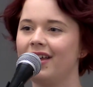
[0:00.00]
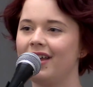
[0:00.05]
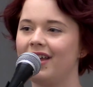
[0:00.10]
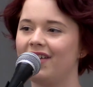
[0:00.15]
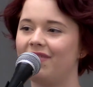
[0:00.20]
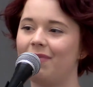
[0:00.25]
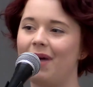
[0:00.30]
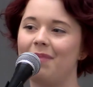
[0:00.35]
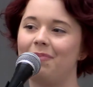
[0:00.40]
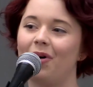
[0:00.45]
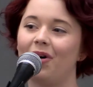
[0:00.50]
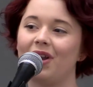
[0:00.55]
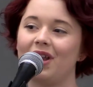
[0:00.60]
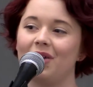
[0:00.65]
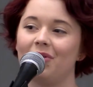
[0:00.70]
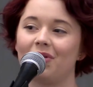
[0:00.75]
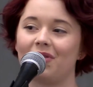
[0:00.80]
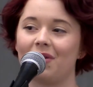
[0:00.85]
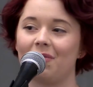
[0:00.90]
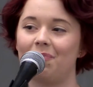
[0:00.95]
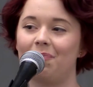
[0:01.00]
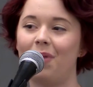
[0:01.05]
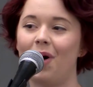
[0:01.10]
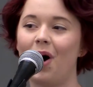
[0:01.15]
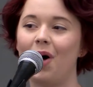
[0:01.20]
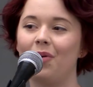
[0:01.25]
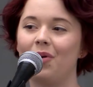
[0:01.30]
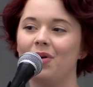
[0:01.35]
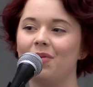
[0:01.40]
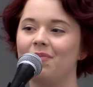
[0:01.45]
If my body was a
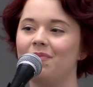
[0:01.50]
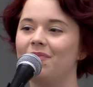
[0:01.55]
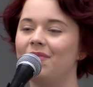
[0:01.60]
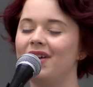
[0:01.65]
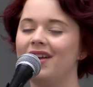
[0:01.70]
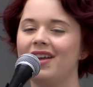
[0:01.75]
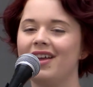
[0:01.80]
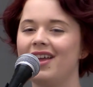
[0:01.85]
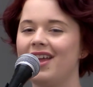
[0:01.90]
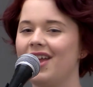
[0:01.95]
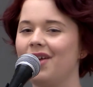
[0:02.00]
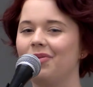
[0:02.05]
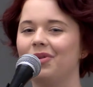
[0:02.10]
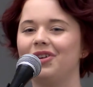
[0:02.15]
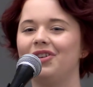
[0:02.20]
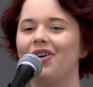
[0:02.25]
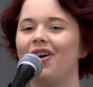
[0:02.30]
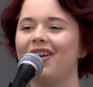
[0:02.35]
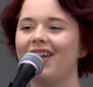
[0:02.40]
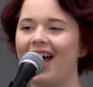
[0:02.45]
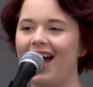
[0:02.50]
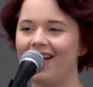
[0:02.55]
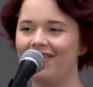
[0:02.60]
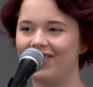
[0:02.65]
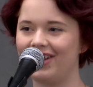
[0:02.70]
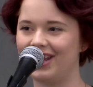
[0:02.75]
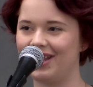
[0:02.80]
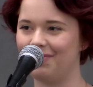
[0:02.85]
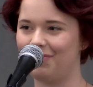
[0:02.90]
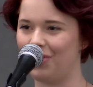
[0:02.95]
poem, it would not have
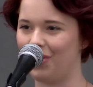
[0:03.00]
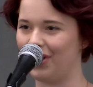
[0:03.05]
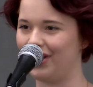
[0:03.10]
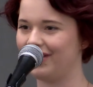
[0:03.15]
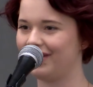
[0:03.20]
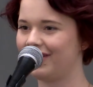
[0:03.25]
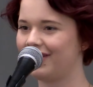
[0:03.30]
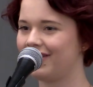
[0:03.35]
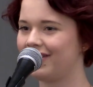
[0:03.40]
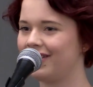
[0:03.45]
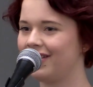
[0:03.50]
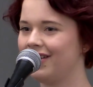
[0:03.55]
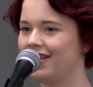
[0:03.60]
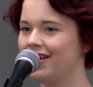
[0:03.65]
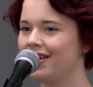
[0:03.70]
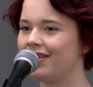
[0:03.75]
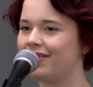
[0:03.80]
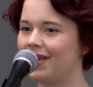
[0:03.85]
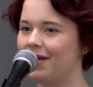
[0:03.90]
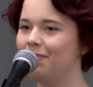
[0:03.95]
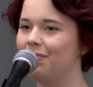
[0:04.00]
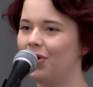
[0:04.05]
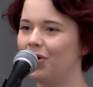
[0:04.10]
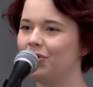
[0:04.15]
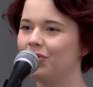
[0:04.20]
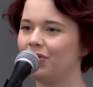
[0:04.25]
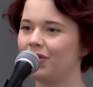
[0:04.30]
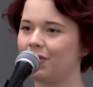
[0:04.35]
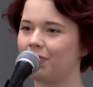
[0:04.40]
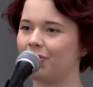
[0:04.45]
any points. Some
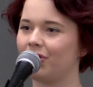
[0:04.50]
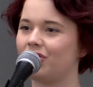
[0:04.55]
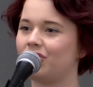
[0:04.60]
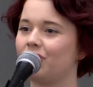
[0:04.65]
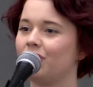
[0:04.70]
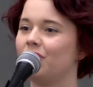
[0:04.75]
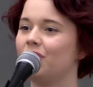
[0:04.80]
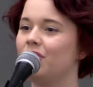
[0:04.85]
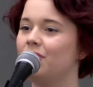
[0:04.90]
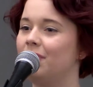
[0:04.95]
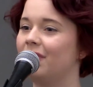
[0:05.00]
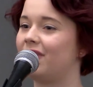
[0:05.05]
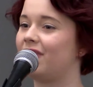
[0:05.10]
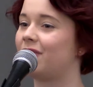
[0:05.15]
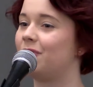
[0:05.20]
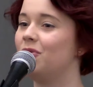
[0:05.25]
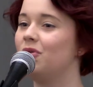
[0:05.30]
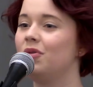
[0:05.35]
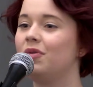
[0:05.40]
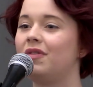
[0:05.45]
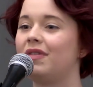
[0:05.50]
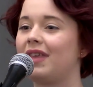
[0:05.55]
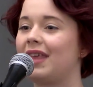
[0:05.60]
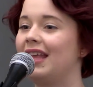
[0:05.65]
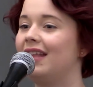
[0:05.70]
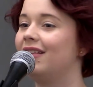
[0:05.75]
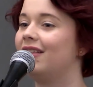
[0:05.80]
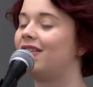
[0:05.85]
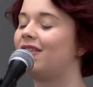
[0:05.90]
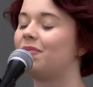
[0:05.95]
bones protrude, but smooth
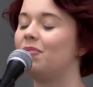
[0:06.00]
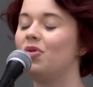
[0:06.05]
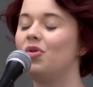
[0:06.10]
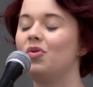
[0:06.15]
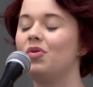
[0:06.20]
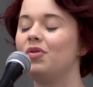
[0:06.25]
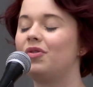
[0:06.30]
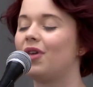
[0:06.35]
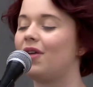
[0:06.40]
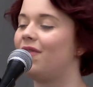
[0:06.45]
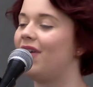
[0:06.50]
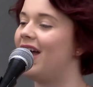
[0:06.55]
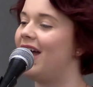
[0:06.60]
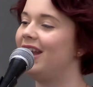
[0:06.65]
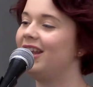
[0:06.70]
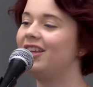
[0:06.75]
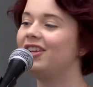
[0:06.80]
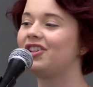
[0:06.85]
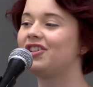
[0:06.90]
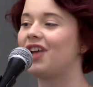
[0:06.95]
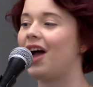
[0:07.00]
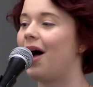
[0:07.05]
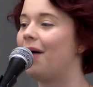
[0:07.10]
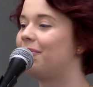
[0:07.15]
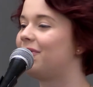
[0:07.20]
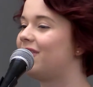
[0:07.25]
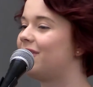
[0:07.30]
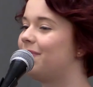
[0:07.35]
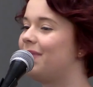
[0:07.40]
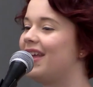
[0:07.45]
skin smooths over any
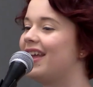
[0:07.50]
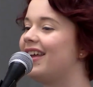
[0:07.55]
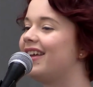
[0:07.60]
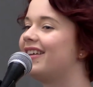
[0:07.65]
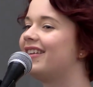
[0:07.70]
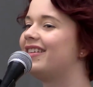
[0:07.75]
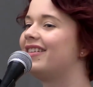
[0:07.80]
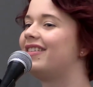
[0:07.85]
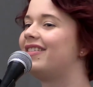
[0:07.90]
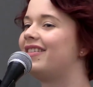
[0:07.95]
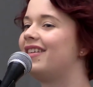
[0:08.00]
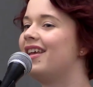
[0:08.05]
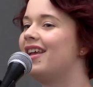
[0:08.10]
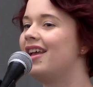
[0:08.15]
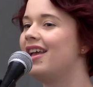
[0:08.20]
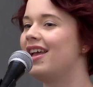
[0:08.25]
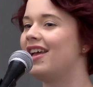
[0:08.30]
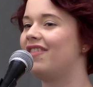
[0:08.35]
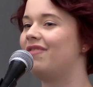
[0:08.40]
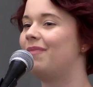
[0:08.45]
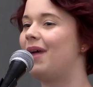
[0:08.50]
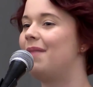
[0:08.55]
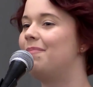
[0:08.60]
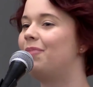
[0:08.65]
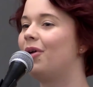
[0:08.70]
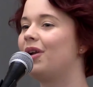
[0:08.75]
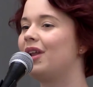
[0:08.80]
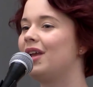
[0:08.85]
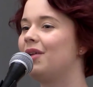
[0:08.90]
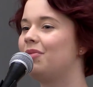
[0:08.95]
sharp spears. If my
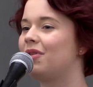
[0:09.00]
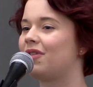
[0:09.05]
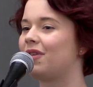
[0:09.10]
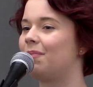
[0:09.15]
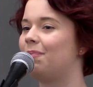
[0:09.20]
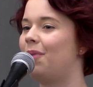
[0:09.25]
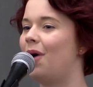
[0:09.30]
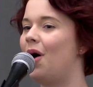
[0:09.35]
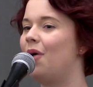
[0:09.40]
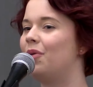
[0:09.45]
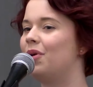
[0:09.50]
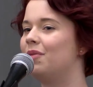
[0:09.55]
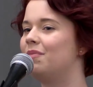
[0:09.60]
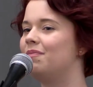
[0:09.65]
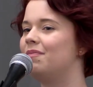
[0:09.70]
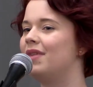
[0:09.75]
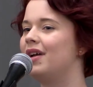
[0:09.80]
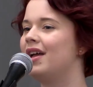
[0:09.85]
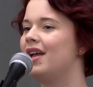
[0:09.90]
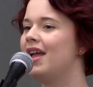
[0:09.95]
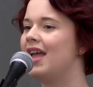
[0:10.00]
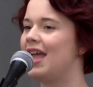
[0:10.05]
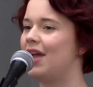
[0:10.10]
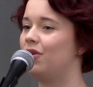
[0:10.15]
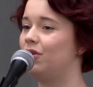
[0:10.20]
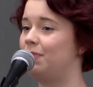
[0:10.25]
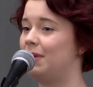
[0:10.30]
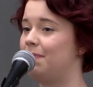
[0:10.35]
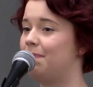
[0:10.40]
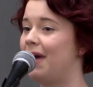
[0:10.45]
body was a poem, it
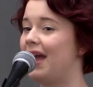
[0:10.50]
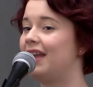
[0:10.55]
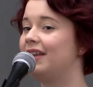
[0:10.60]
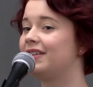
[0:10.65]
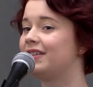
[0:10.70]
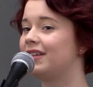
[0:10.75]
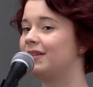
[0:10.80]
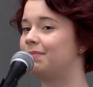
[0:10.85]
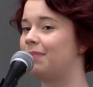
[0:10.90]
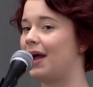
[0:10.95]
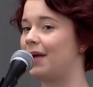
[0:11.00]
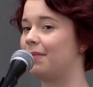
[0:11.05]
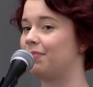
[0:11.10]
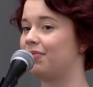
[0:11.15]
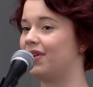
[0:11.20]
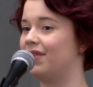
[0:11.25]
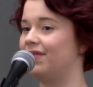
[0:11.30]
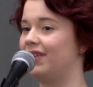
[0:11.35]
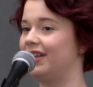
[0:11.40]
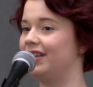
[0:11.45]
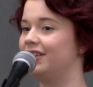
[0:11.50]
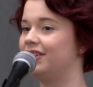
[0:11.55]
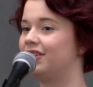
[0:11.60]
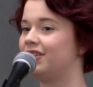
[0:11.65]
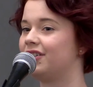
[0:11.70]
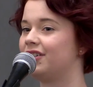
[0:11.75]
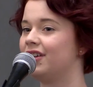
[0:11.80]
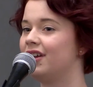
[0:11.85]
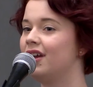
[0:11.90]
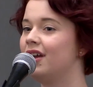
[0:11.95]
would be painted by
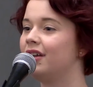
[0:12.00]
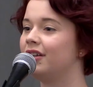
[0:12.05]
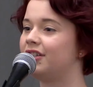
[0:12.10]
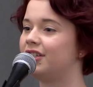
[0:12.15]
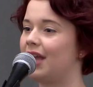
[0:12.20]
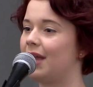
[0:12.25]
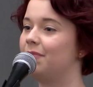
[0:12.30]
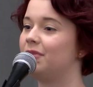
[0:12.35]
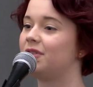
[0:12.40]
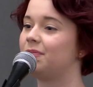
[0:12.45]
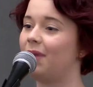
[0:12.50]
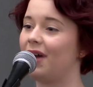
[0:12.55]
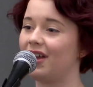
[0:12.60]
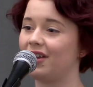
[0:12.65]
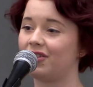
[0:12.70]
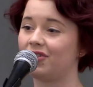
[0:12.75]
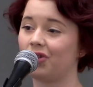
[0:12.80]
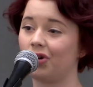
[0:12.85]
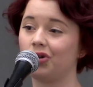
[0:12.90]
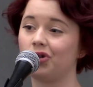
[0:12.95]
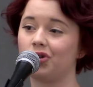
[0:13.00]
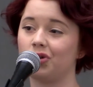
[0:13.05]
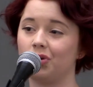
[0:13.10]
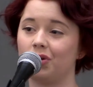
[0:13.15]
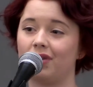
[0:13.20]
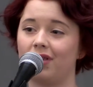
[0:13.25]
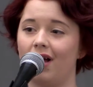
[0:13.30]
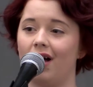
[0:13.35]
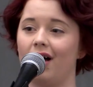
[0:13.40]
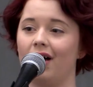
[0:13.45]
privilege, shaped by social
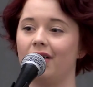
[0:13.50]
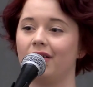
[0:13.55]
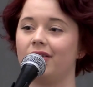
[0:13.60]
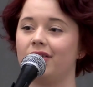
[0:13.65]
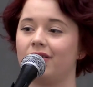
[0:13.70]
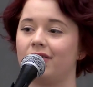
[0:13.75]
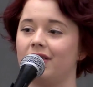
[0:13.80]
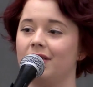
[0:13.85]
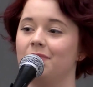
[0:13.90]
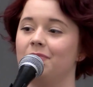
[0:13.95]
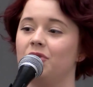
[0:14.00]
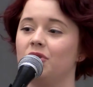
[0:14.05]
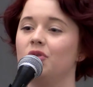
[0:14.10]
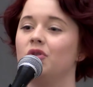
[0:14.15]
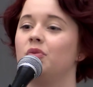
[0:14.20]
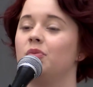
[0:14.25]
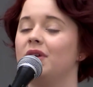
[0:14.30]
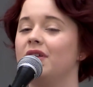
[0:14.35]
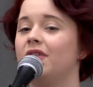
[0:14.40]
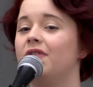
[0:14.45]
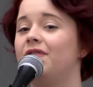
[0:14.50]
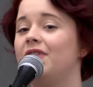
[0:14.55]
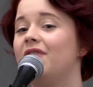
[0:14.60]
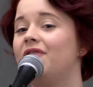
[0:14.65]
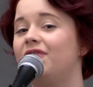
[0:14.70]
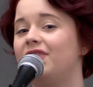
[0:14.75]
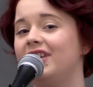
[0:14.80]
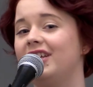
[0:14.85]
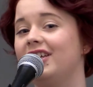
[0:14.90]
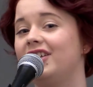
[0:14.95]
class, imbued with
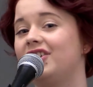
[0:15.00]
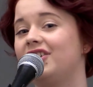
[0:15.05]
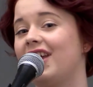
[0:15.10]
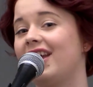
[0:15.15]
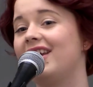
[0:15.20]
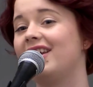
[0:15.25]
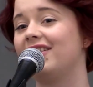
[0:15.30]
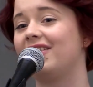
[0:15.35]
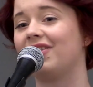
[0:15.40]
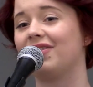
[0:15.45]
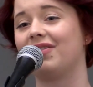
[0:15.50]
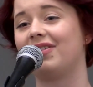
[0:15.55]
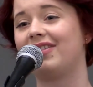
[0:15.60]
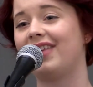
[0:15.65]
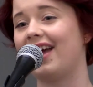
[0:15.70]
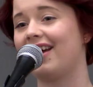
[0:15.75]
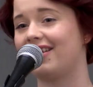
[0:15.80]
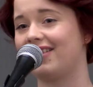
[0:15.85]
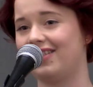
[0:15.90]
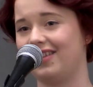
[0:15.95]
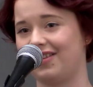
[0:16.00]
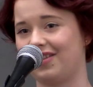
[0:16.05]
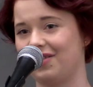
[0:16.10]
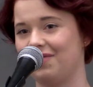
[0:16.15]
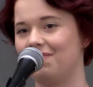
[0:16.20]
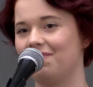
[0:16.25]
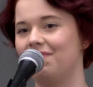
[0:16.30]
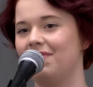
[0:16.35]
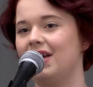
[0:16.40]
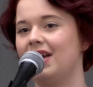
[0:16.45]
50 shades of
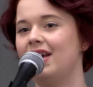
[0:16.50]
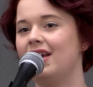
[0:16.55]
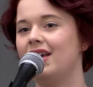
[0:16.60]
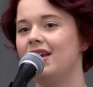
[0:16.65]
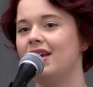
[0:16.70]
sexism.